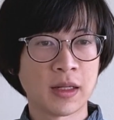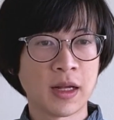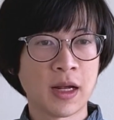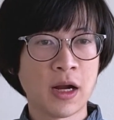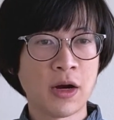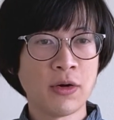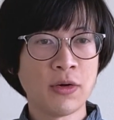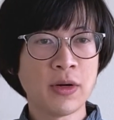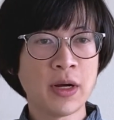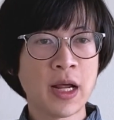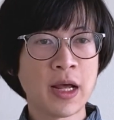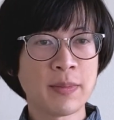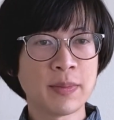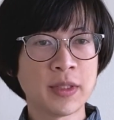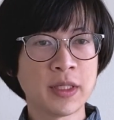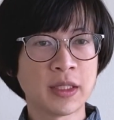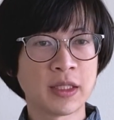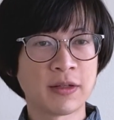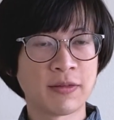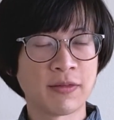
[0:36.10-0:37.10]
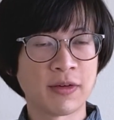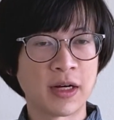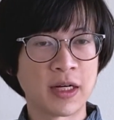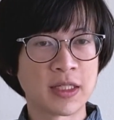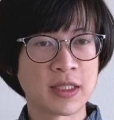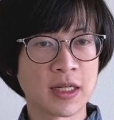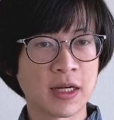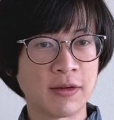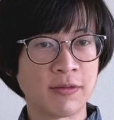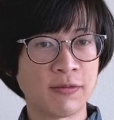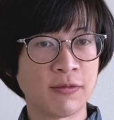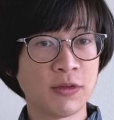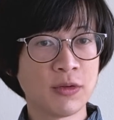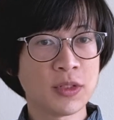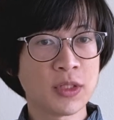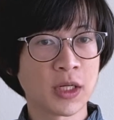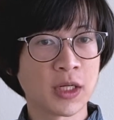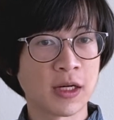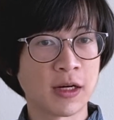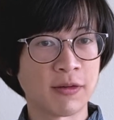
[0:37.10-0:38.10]
our haptic device unfolds
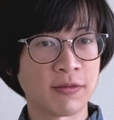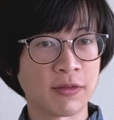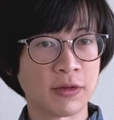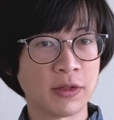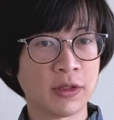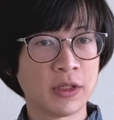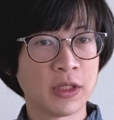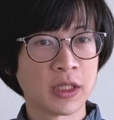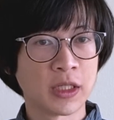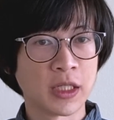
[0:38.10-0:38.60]
a cover